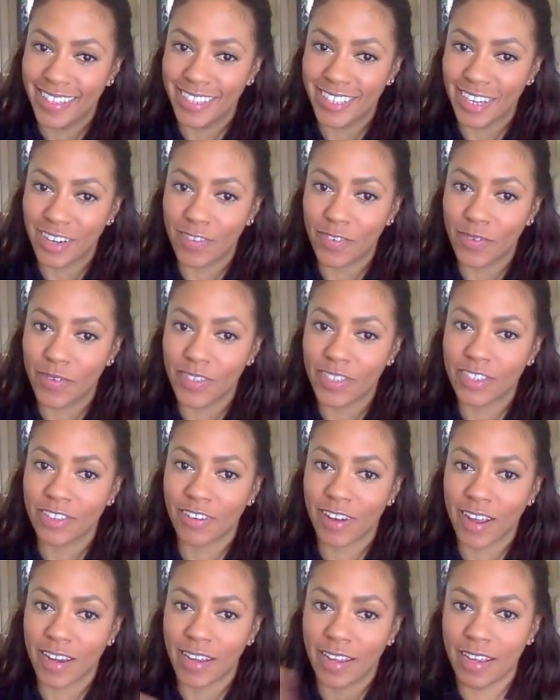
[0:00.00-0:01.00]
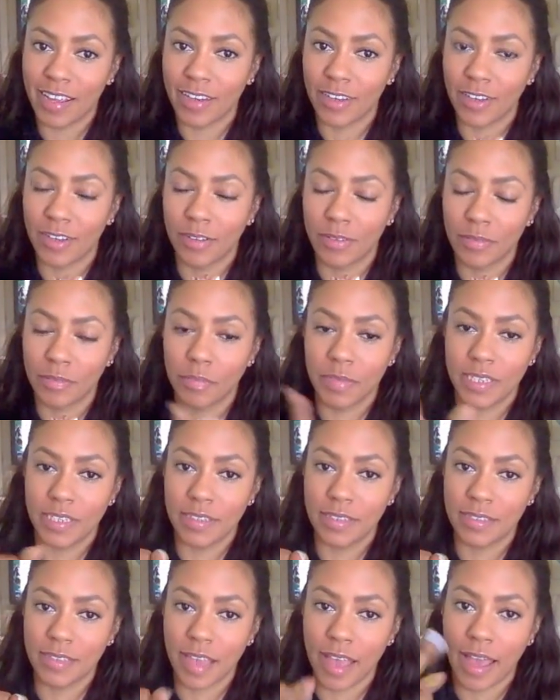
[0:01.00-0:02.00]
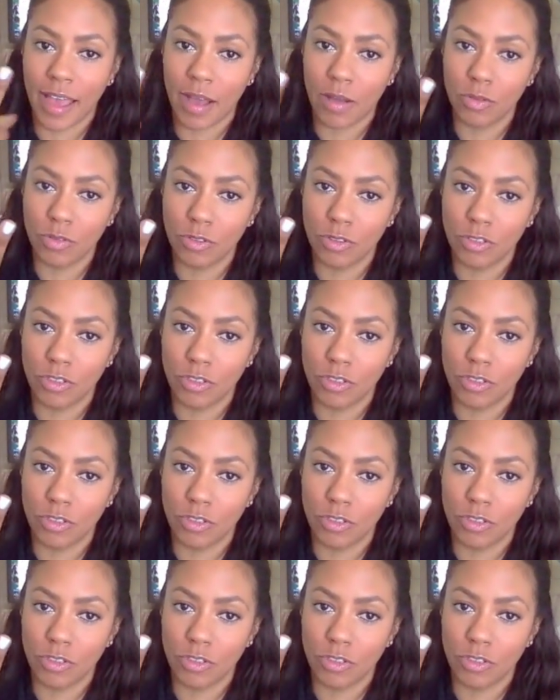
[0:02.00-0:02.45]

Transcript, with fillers: Jennifer West-Granahan. Peace out.